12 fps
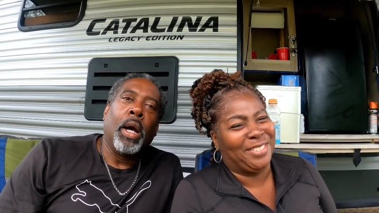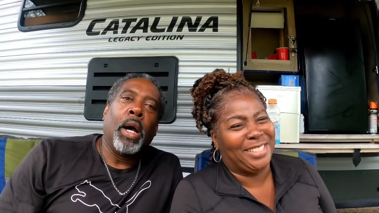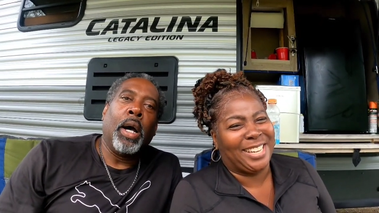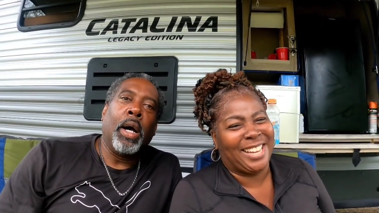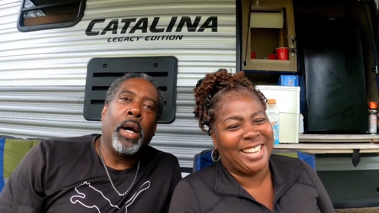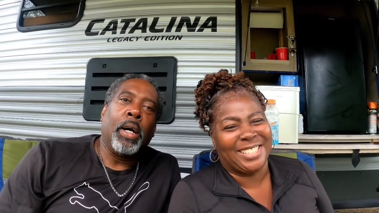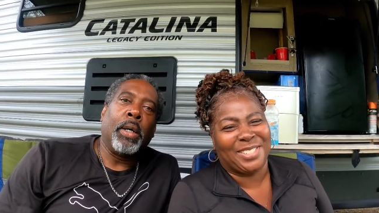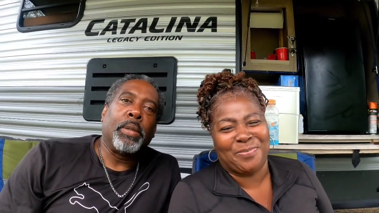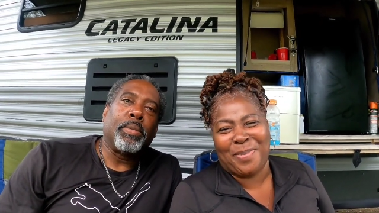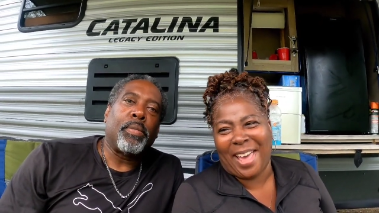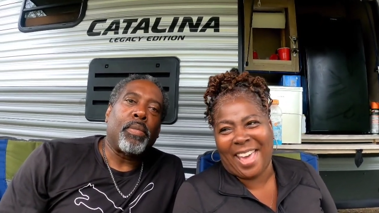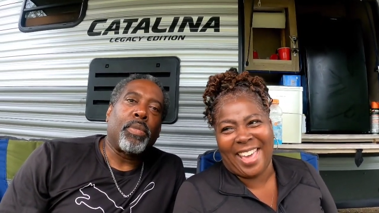Speaker 1: Uh,
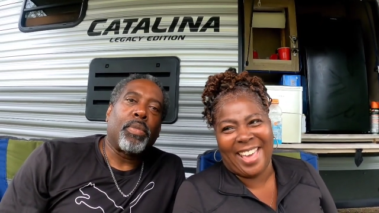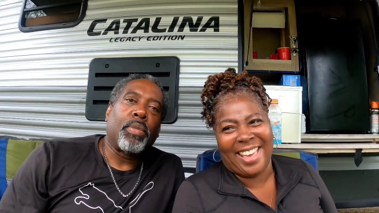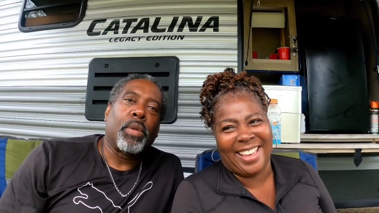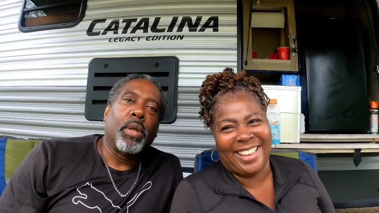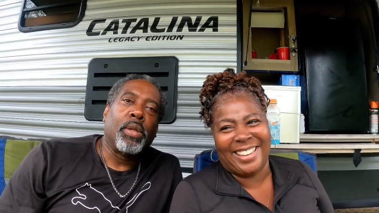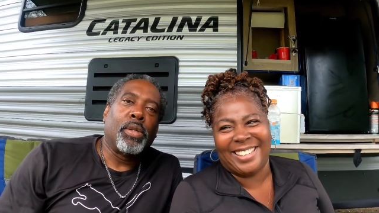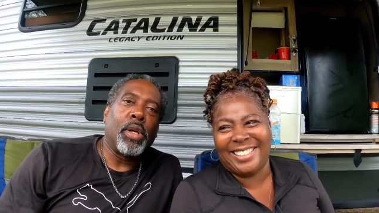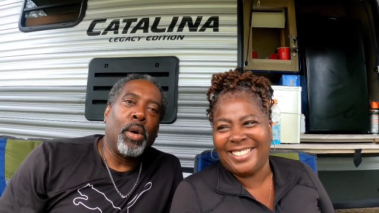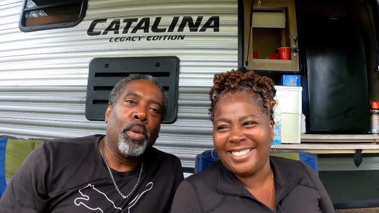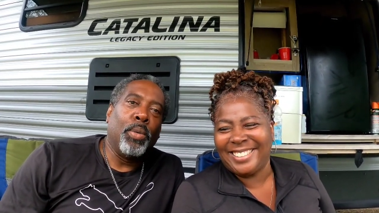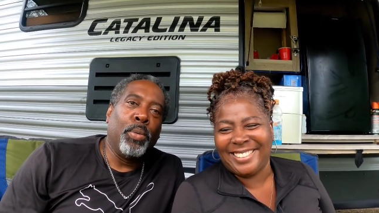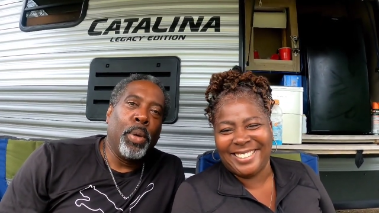bad.
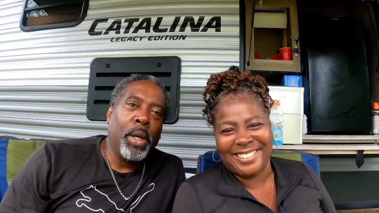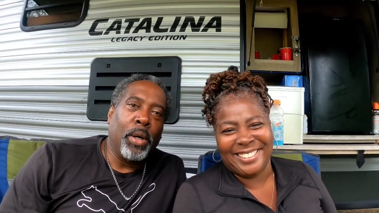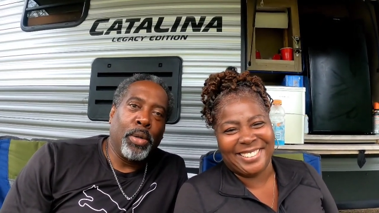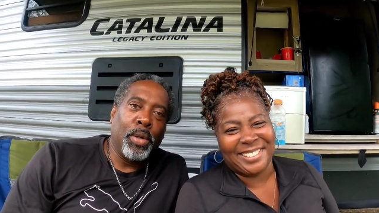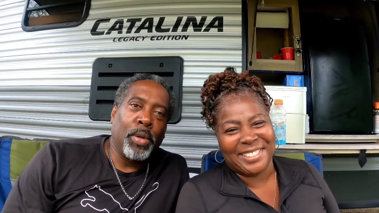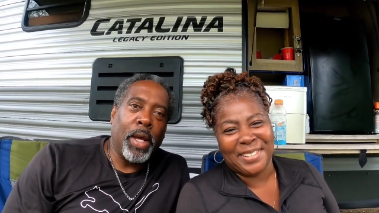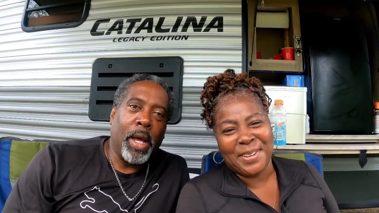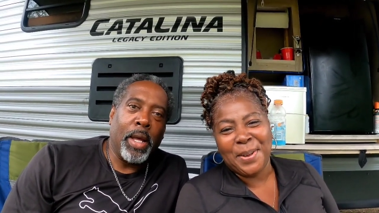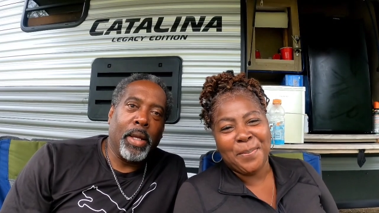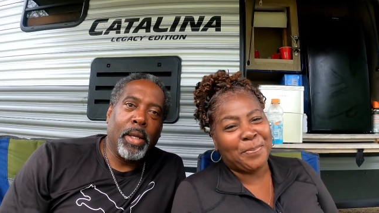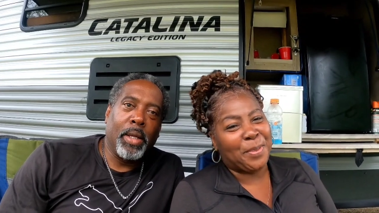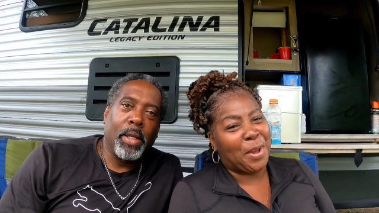
Speaker 2: So we don't do that.
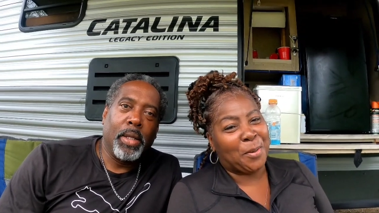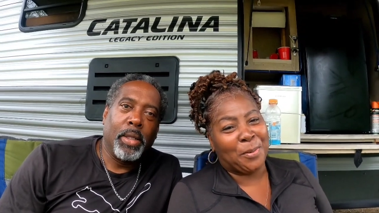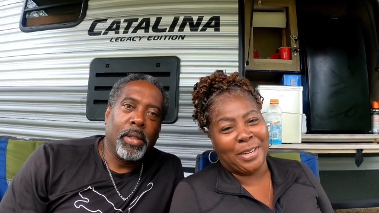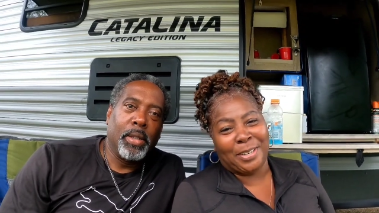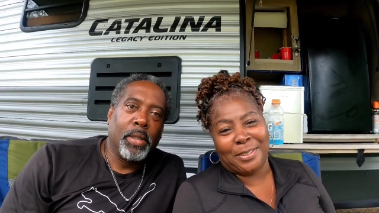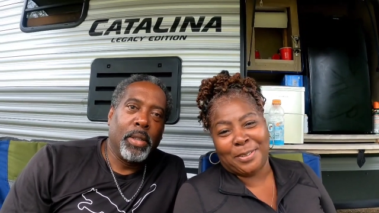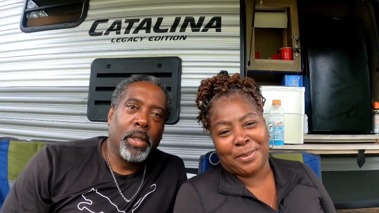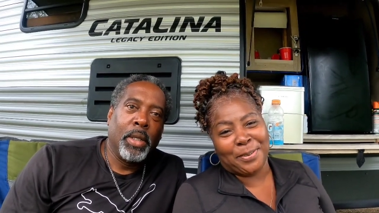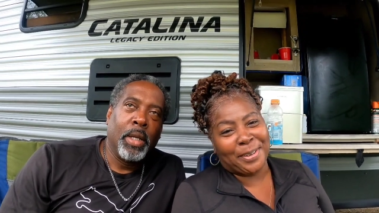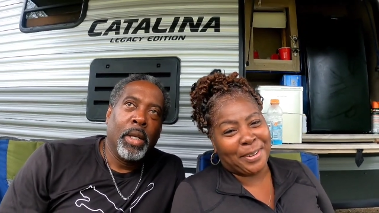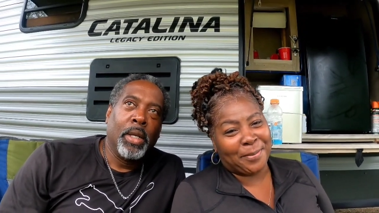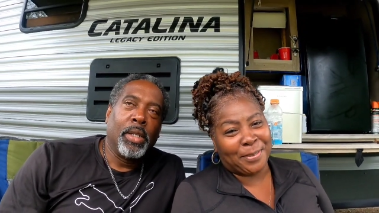
Speaker 1: No, we don't do it.
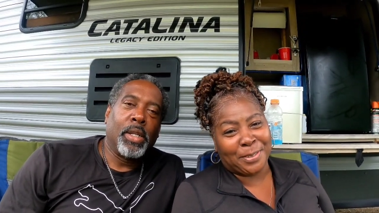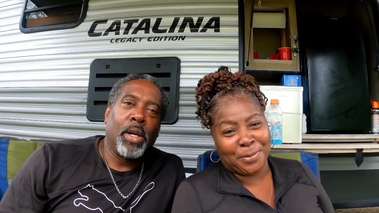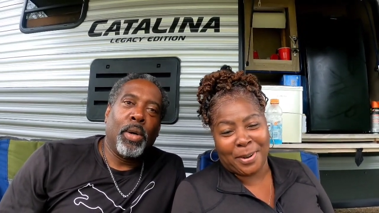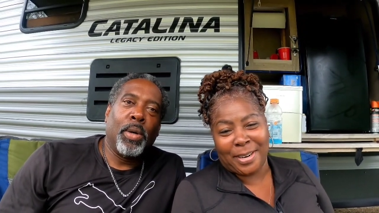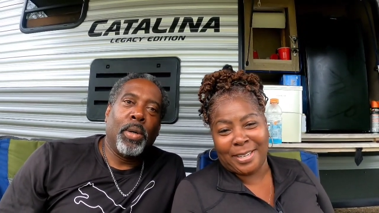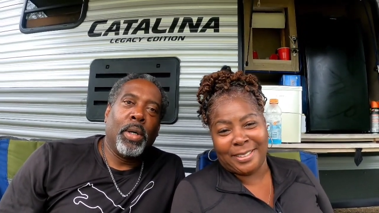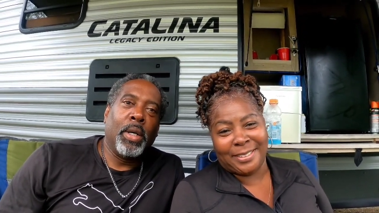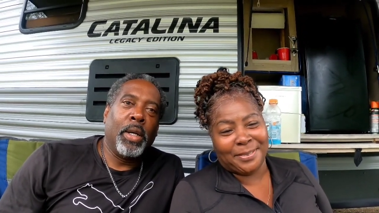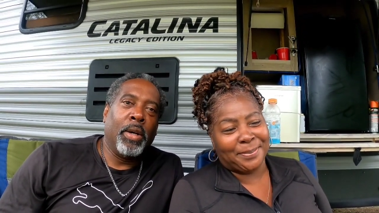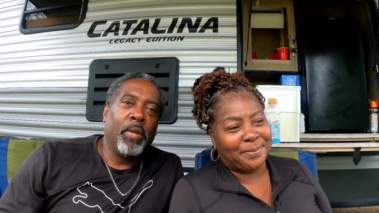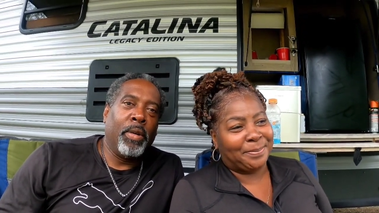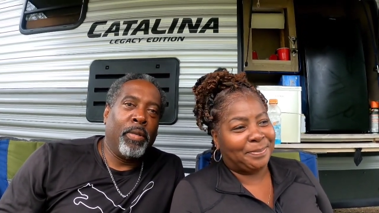If it's so, raining.
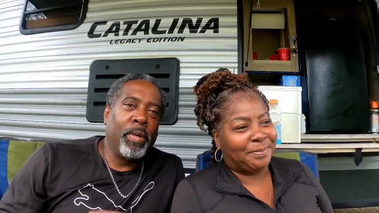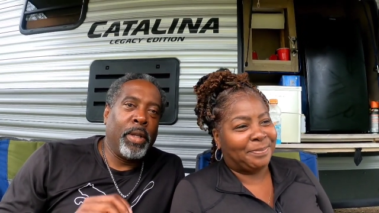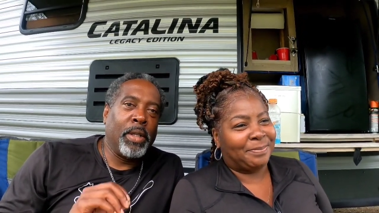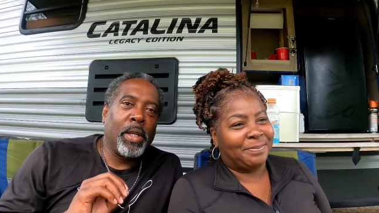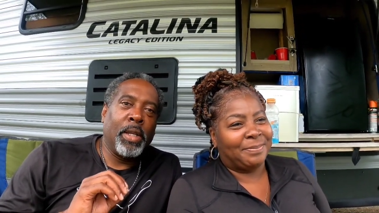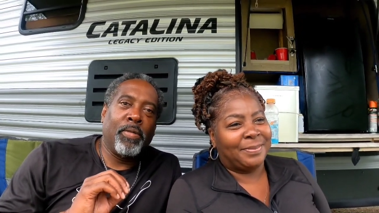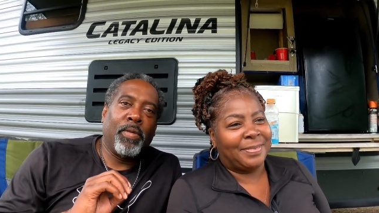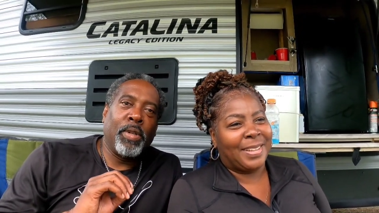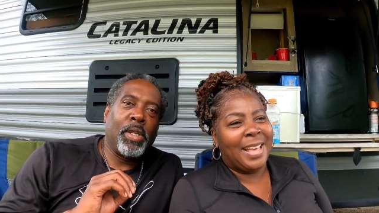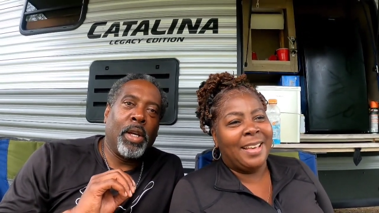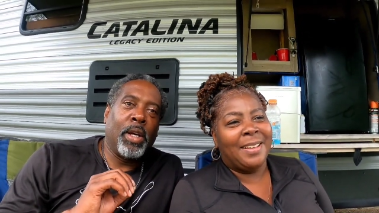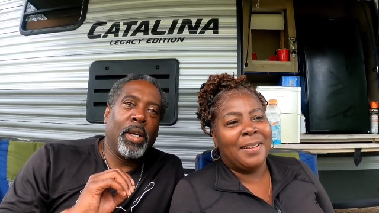
Speaker 2: Uh, we, if
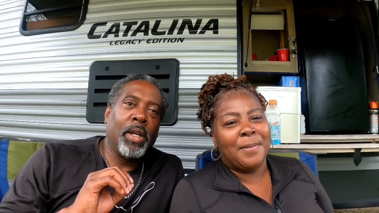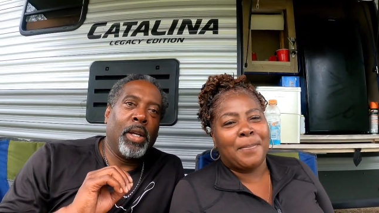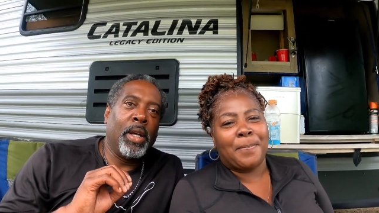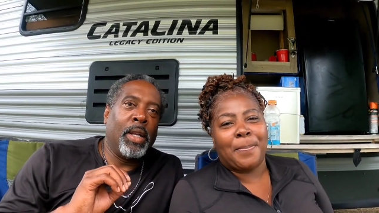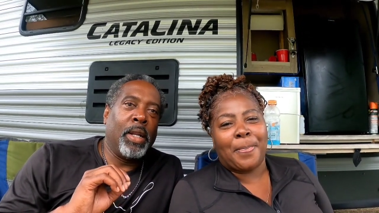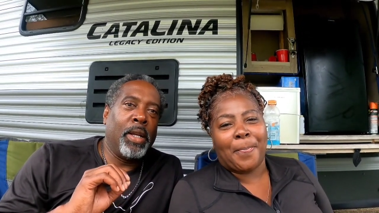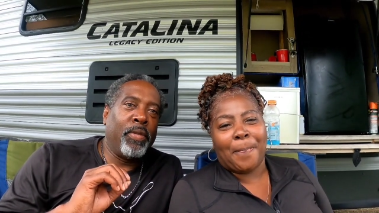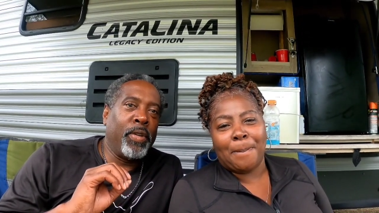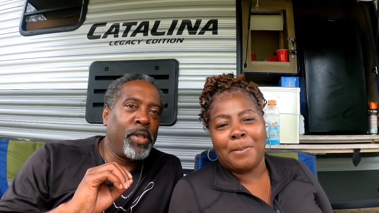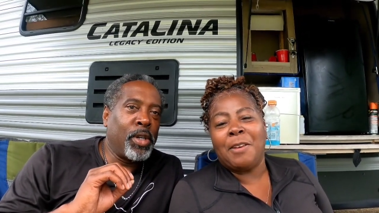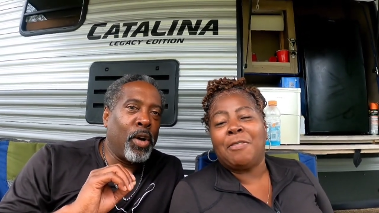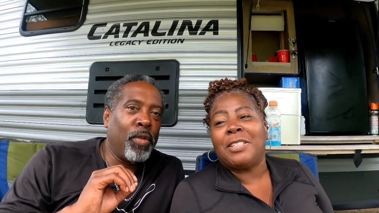it's, uh, if
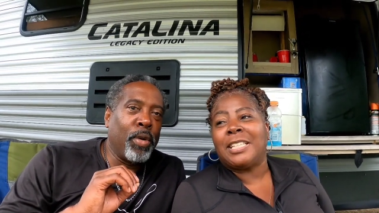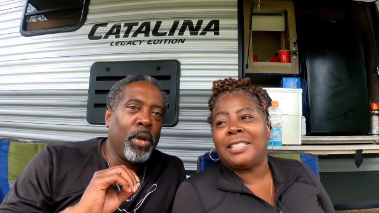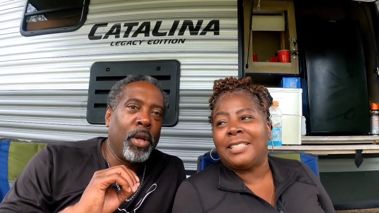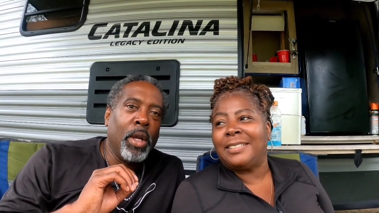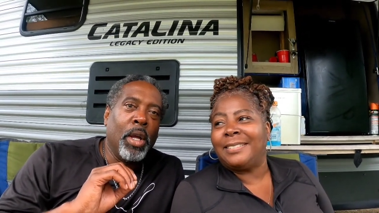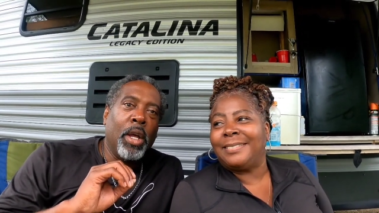it's if over, it's